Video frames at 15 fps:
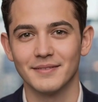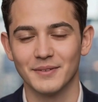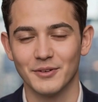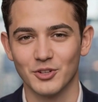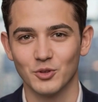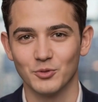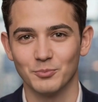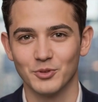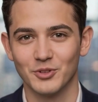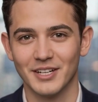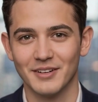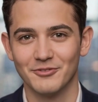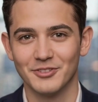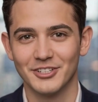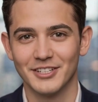Don't put
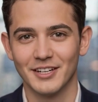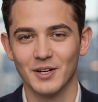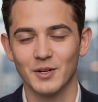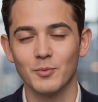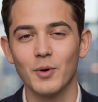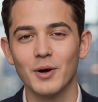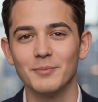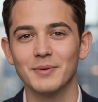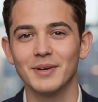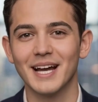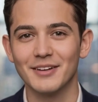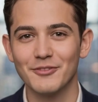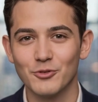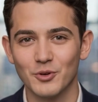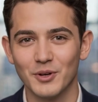everything on one
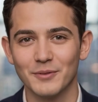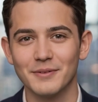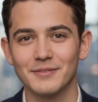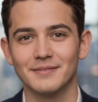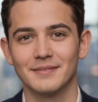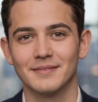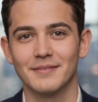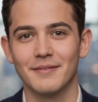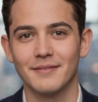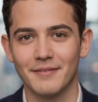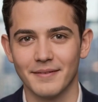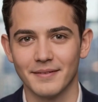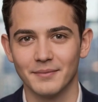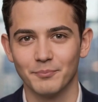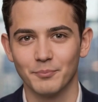platform.
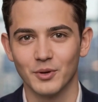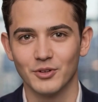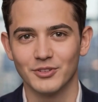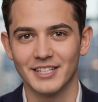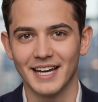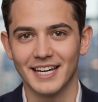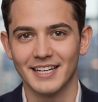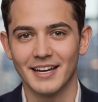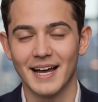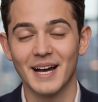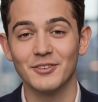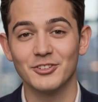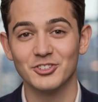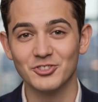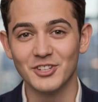
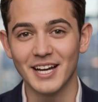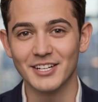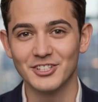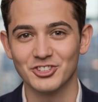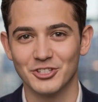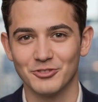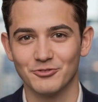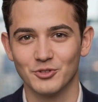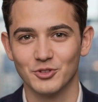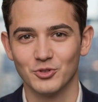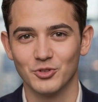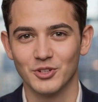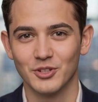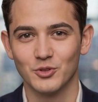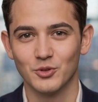Multi-cloud strategy for
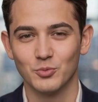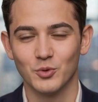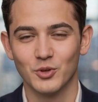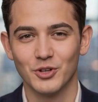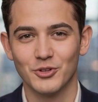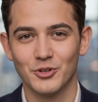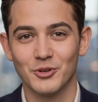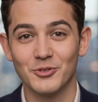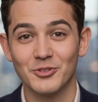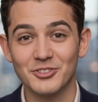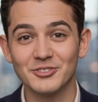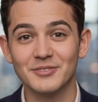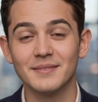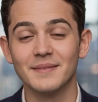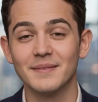critical
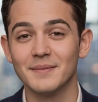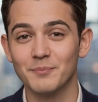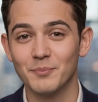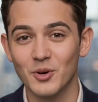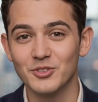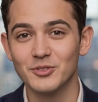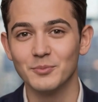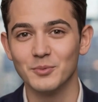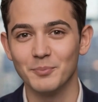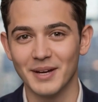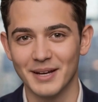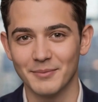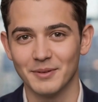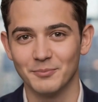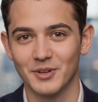workloads. Multiple
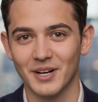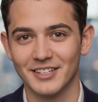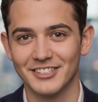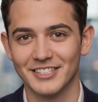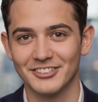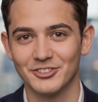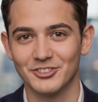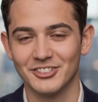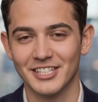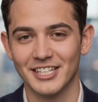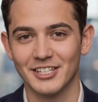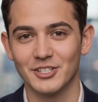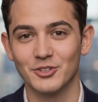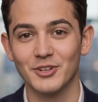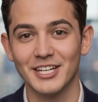payment processors
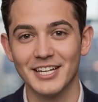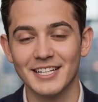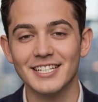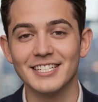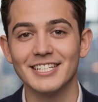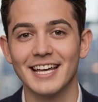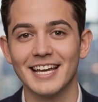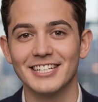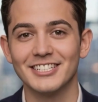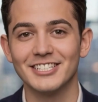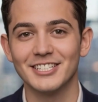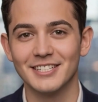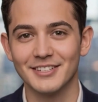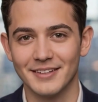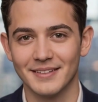integrated and
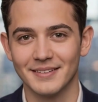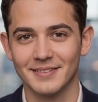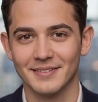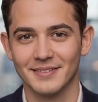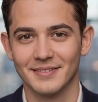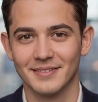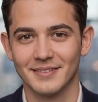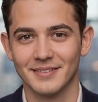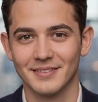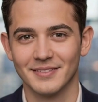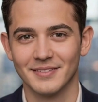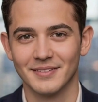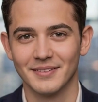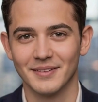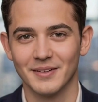tested.
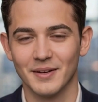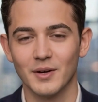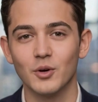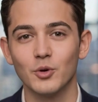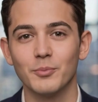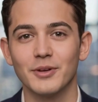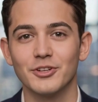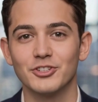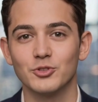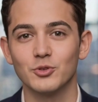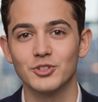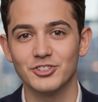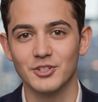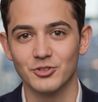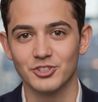Open
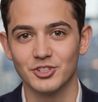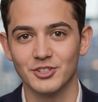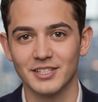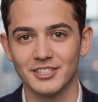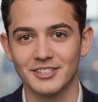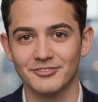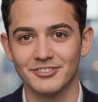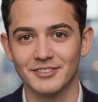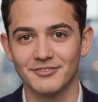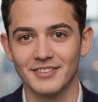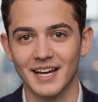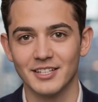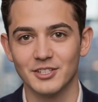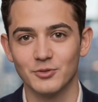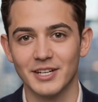source alternatives
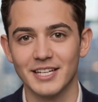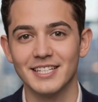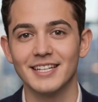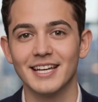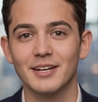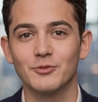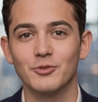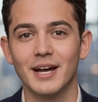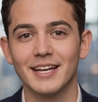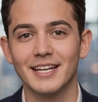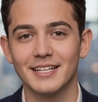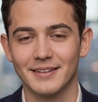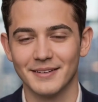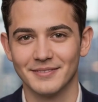evaluated and ready.